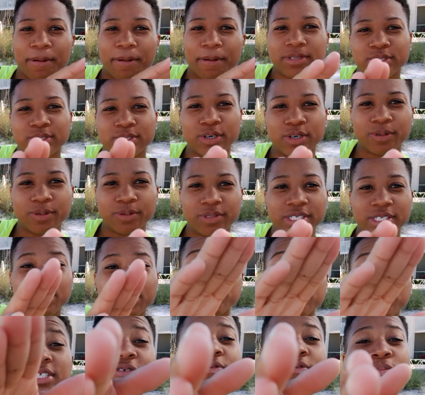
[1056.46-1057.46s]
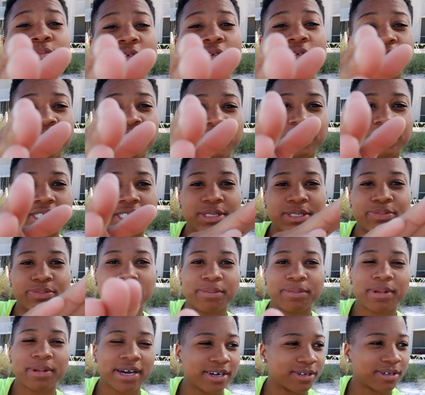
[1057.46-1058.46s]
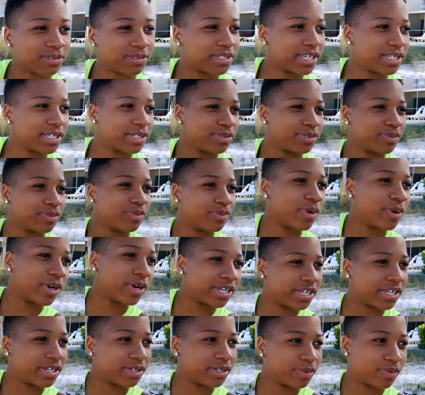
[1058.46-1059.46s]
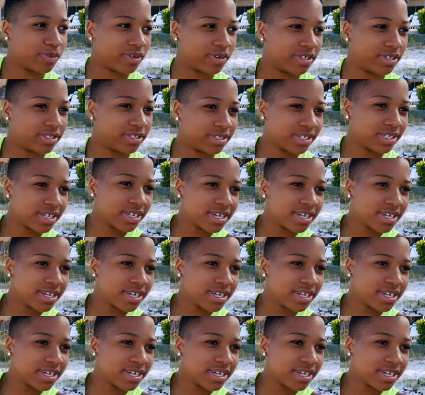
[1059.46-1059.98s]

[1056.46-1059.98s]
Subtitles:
So this is November 14th, but I'm not going to tell you what year it was.